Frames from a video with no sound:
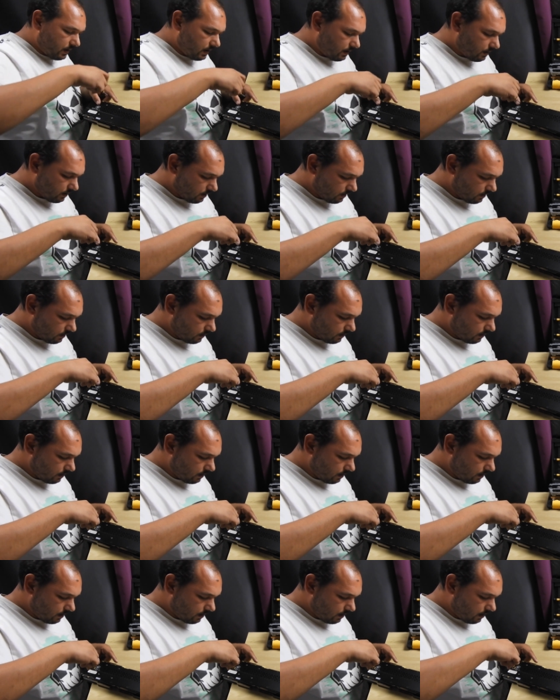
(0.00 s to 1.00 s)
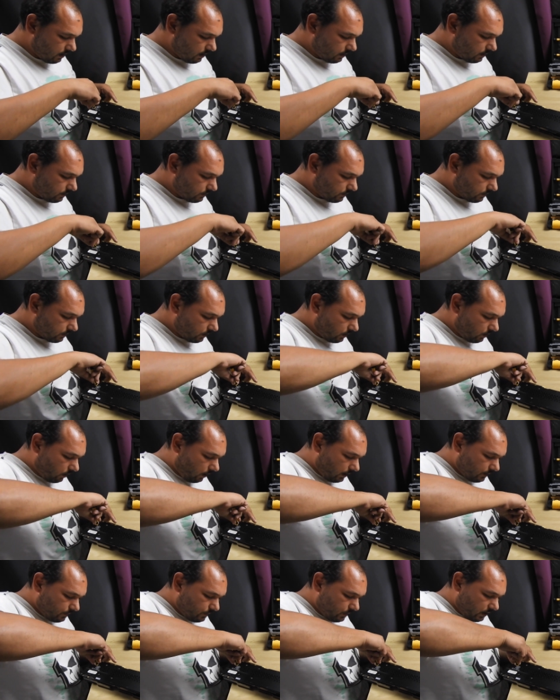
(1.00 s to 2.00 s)
me at the
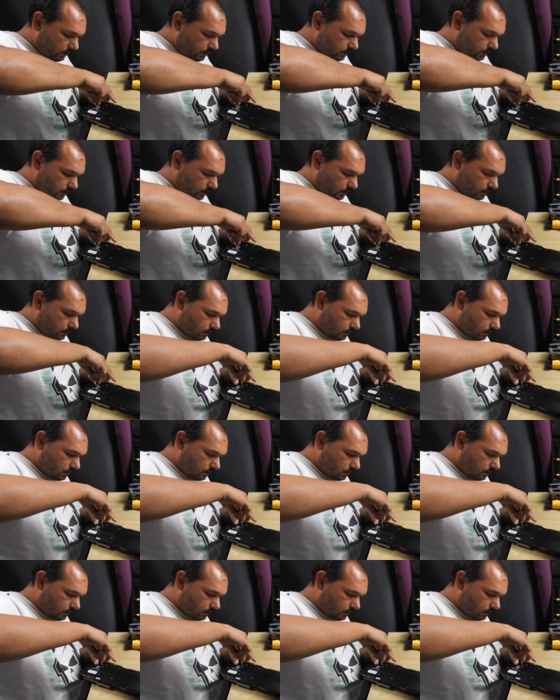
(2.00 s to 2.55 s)
correct pressure.